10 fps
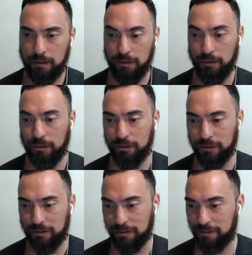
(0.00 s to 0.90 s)
or
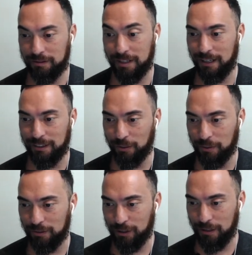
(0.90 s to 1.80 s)
just take the
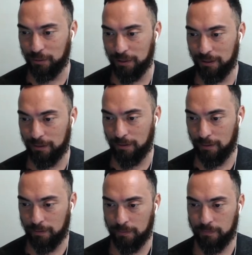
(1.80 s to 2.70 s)
win right away.
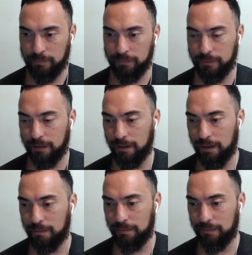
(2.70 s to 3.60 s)

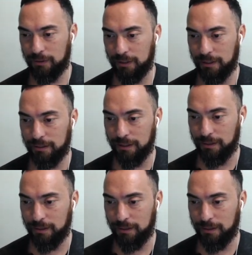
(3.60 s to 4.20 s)
Ah, shit, no.